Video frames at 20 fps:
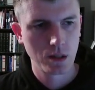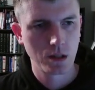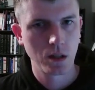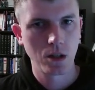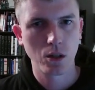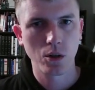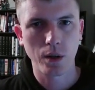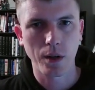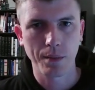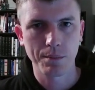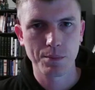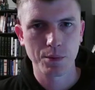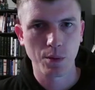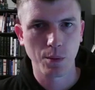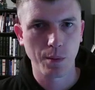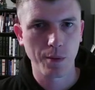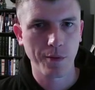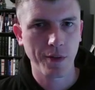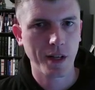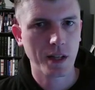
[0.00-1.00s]
Okay, so
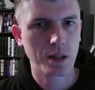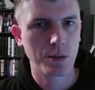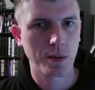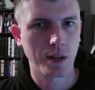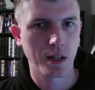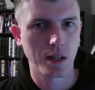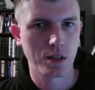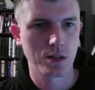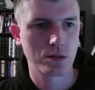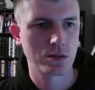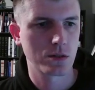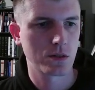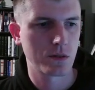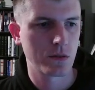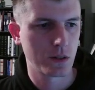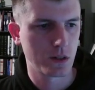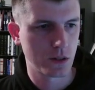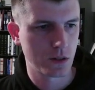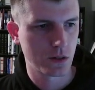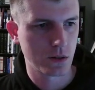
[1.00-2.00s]
the fact that we're getting a
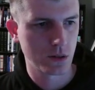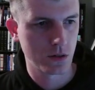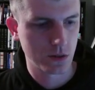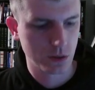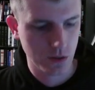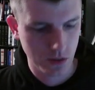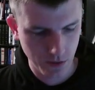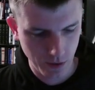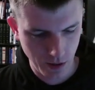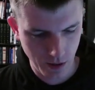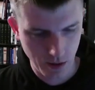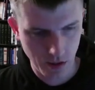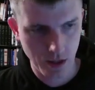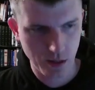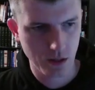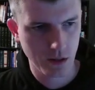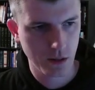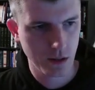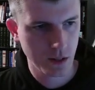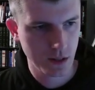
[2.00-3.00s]
internal server error
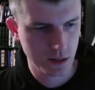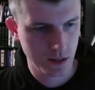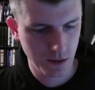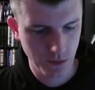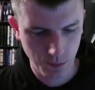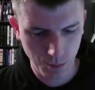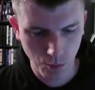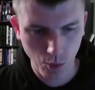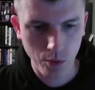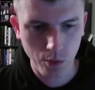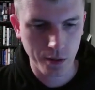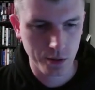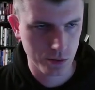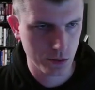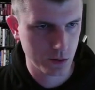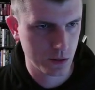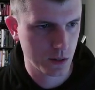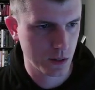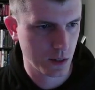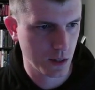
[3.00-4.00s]
here is even more
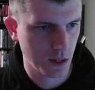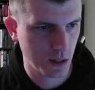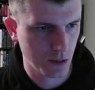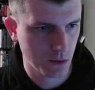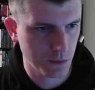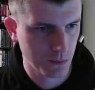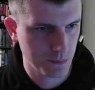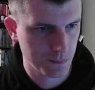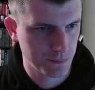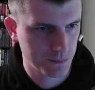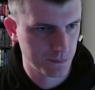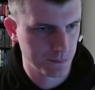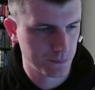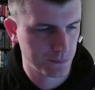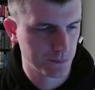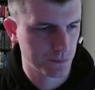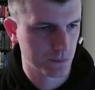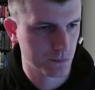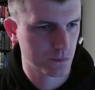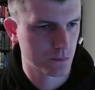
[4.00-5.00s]
interesting now.
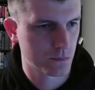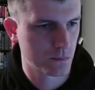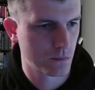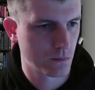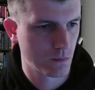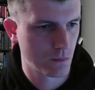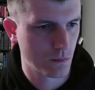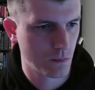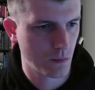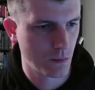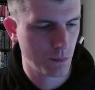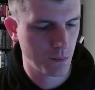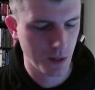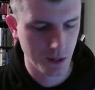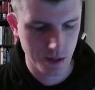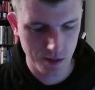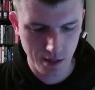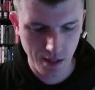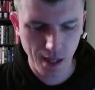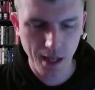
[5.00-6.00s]
Because
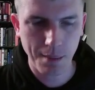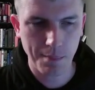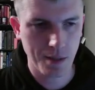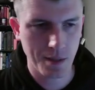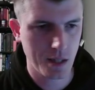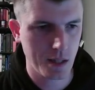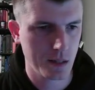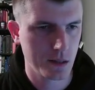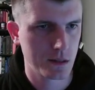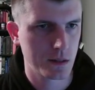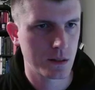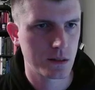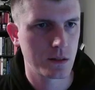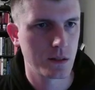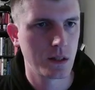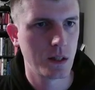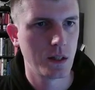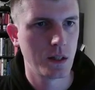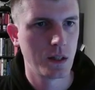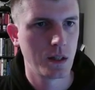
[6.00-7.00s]
that means,
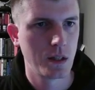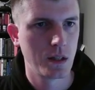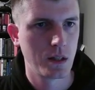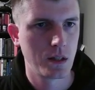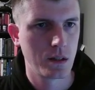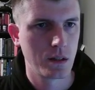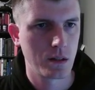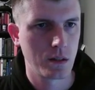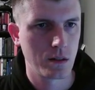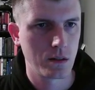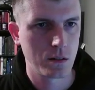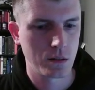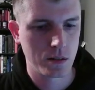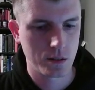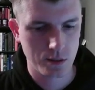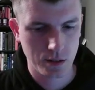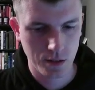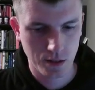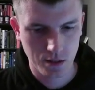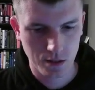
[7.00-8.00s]
let's
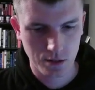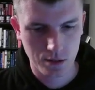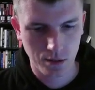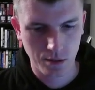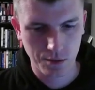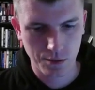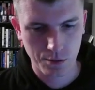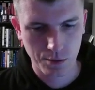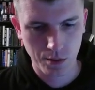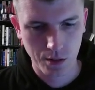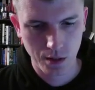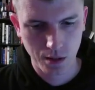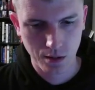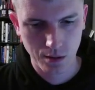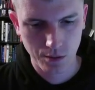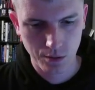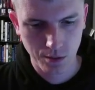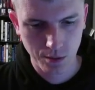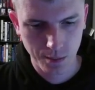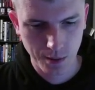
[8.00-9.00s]
take this off screen again
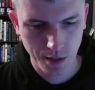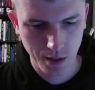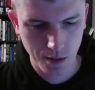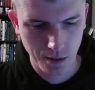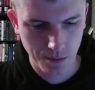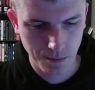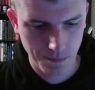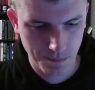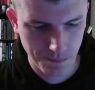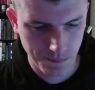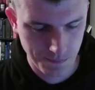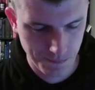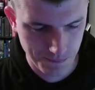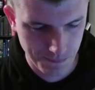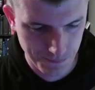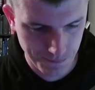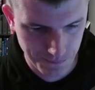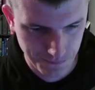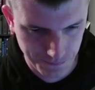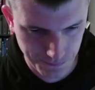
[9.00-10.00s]
for a minute.
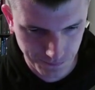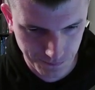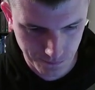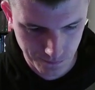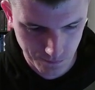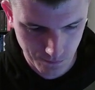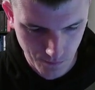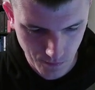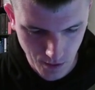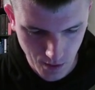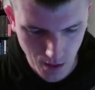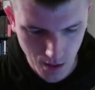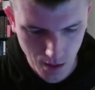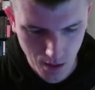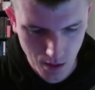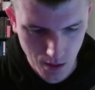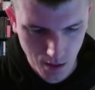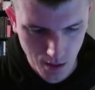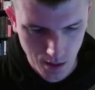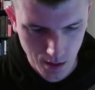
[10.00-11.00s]

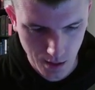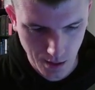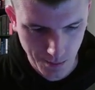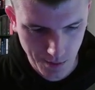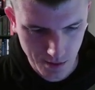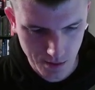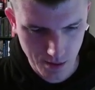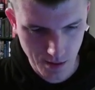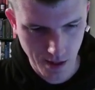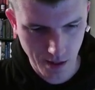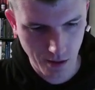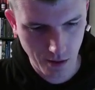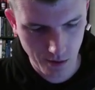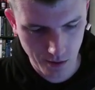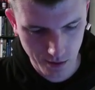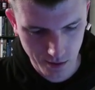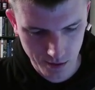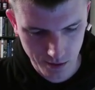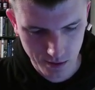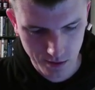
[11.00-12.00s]
That means the error
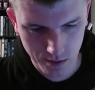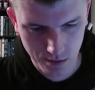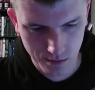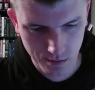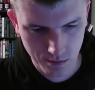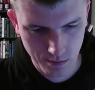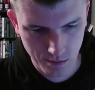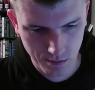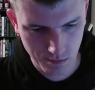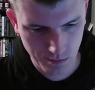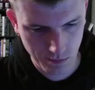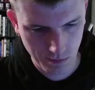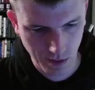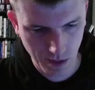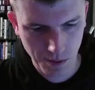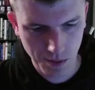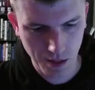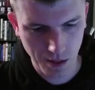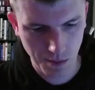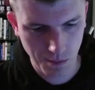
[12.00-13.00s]
is
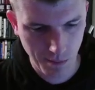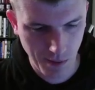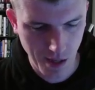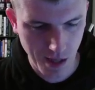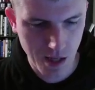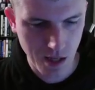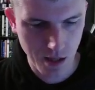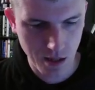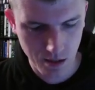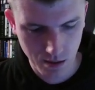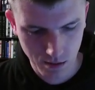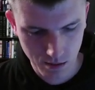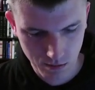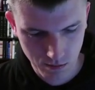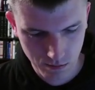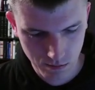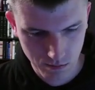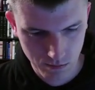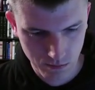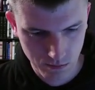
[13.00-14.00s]
maybe in main.
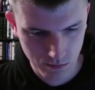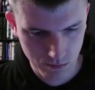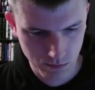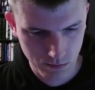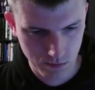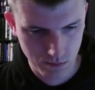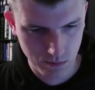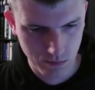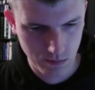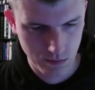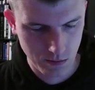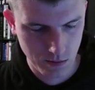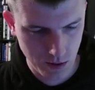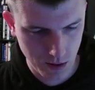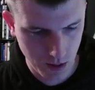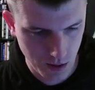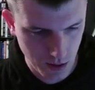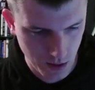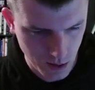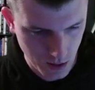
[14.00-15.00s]

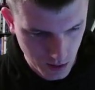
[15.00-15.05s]
I